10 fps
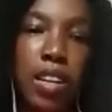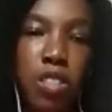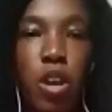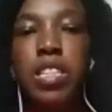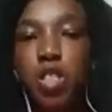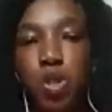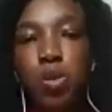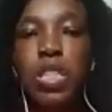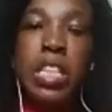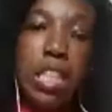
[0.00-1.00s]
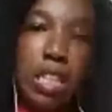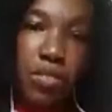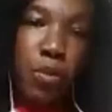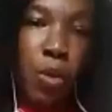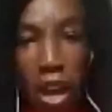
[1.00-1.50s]
I need to live
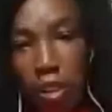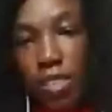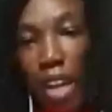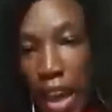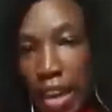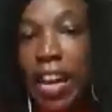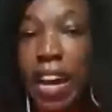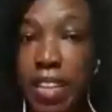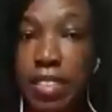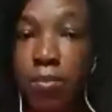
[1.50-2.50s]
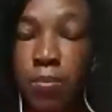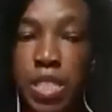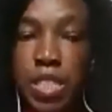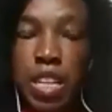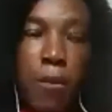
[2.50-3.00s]
while I can,
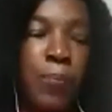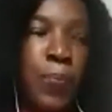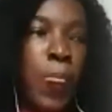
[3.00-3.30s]
basically.